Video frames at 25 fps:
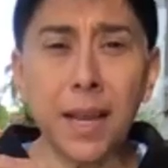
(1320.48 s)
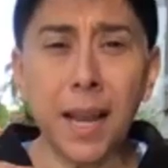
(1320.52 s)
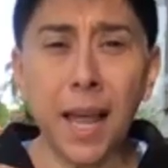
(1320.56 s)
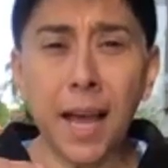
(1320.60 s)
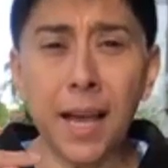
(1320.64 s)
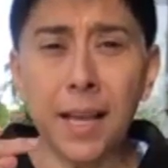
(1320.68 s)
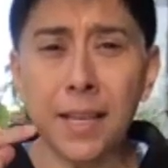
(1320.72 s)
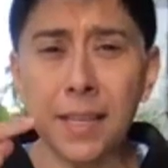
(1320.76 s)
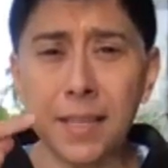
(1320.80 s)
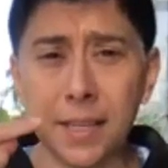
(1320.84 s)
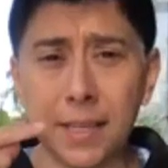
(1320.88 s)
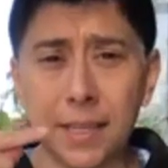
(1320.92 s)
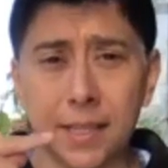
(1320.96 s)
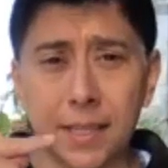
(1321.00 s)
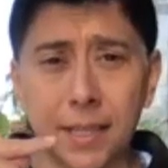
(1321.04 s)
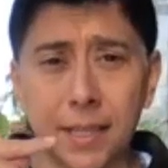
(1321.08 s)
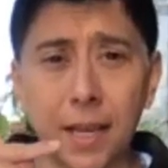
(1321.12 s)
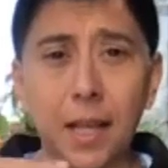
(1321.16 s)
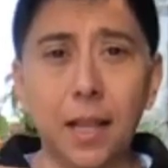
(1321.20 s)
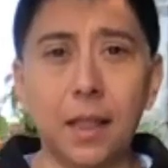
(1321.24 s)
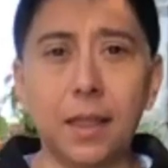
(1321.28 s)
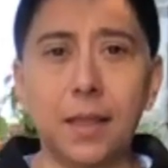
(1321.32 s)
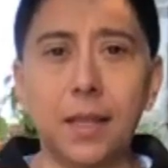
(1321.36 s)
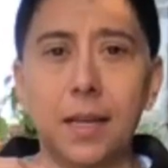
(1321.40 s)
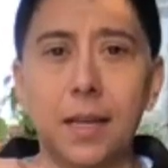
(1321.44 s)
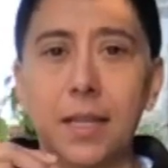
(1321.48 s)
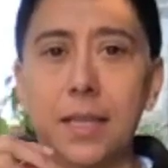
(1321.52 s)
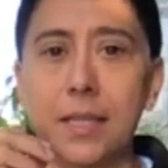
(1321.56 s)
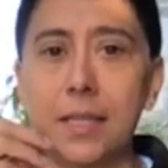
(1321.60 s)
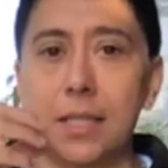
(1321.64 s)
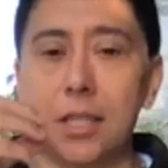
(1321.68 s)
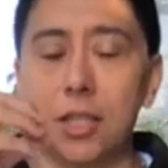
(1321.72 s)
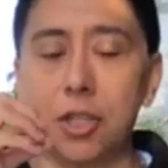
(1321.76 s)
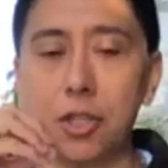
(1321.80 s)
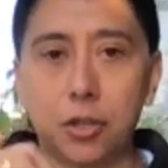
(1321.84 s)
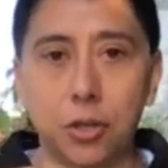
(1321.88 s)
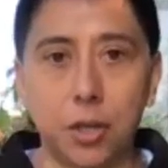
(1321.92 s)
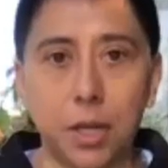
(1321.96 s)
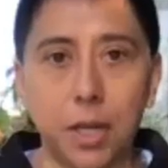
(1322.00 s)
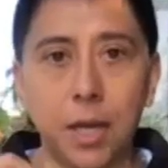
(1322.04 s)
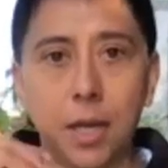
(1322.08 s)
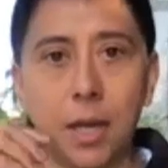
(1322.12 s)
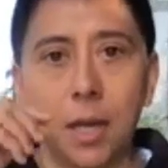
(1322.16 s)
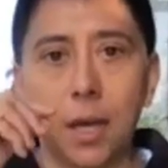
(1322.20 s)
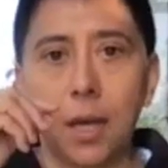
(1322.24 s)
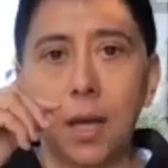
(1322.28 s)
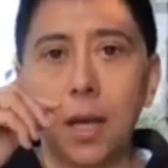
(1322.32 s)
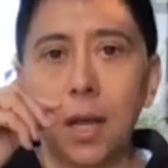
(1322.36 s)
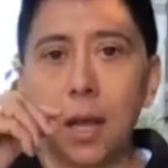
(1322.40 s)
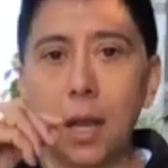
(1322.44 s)
exhale, that is 3
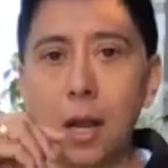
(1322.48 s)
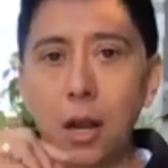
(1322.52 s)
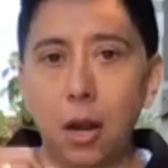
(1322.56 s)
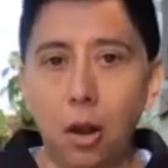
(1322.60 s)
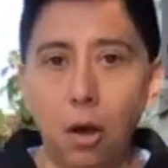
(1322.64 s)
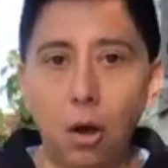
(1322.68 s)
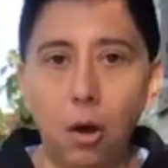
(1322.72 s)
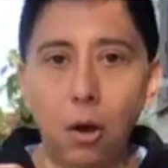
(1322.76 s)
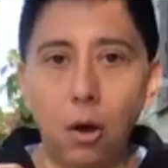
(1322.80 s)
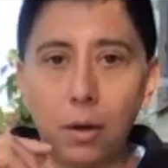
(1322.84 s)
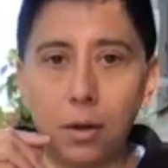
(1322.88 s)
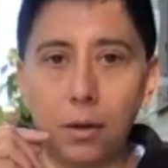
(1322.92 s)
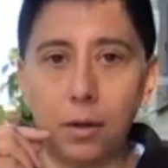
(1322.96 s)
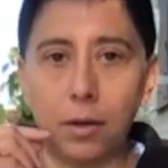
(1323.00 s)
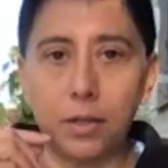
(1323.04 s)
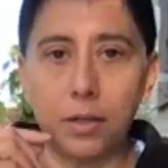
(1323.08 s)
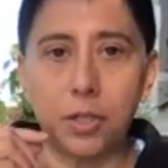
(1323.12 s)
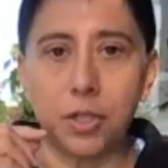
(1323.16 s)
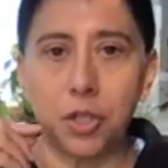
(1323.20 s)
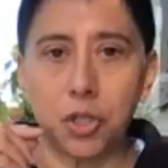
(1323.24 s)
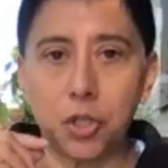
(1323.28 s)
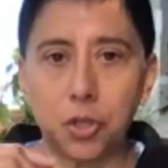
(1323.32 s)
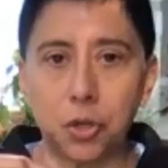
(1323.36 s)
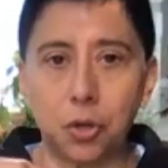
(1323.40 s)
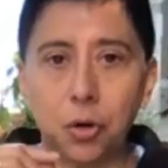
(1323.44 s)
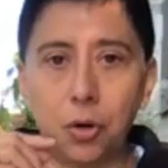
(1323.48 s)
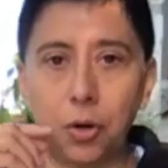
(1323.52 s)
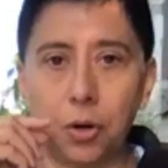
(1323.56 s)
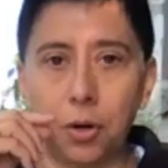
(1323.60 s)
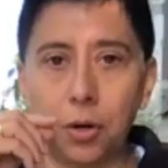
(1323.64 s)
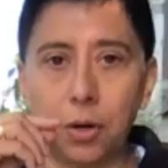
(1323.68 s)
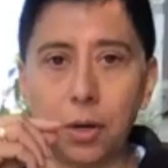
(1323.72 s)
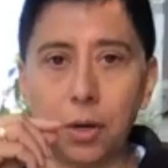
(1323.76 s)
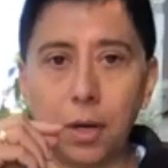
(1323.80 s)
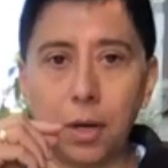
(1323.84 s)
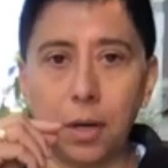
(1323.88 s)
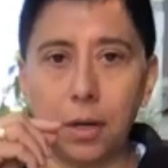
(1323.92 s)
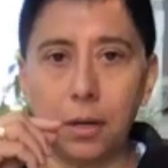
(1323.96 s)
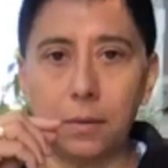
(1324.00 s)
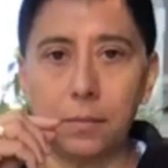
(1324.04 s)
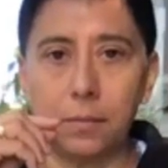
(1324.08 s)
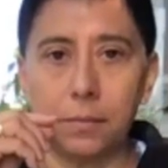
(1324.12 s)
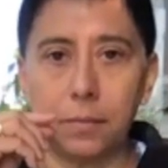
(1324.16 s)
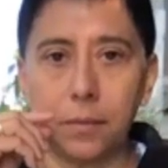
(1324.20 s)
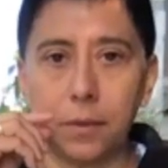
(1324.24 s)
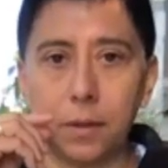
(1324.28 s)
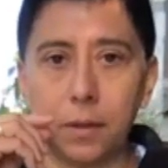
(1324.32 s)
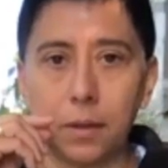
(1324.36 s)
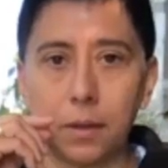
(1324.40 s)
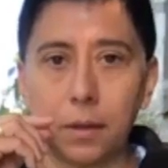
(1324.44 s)
short
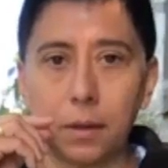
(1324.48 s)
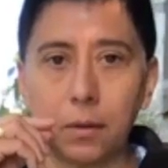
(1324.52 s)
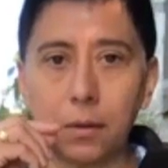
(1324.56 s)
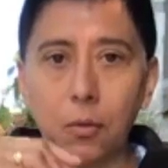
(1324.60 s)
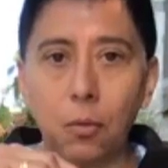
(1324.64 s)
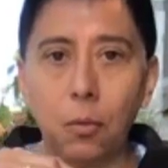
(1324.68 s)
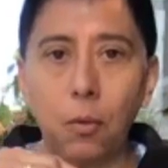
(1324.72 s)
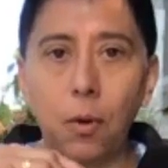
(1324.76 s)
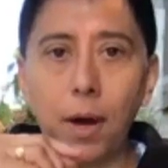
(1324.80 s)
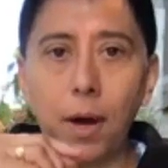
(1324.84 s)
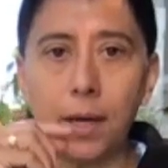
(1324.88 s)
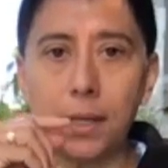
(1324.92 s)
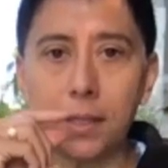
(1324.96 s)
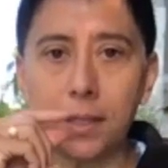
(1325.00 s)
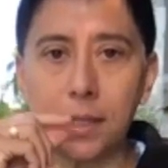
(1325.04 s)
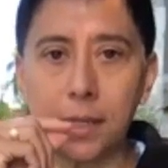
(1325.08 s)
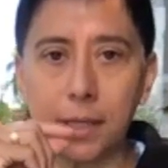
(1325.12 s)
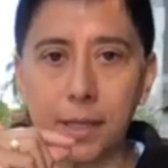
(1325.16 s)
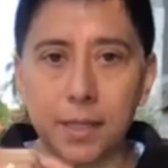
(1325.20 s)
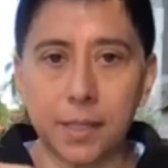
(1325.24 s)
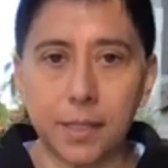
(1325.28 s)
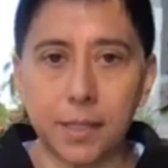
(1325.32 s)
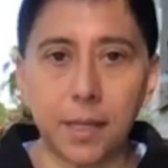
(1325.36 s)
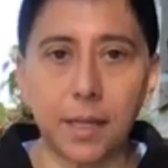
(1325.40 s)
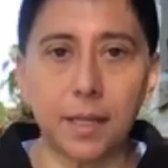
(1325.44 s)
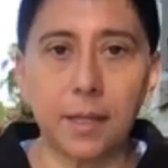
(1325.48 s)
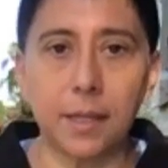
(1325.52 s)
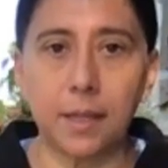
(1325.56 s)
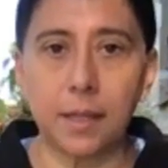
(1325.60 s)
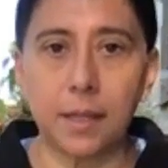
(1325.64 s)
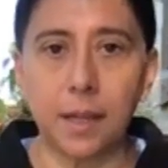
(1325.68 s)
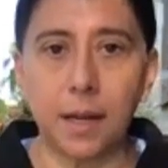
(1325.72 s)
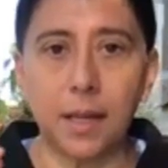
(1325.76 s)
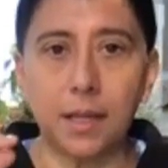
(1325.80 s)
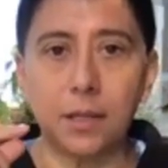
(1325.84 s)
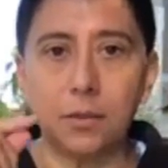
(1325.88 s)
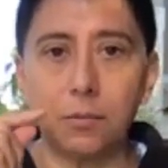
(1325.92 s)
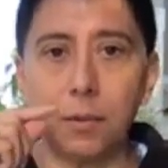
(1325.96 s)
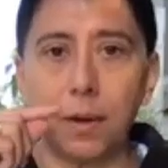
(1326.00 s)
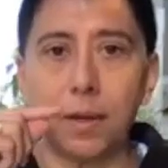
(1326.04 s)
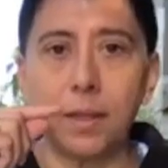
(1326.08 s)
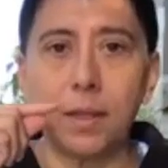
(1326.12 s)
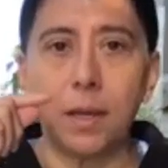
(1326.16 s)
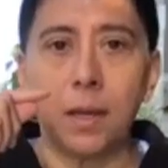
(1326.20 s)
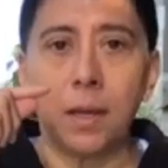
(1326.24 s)
ones, extending the last one,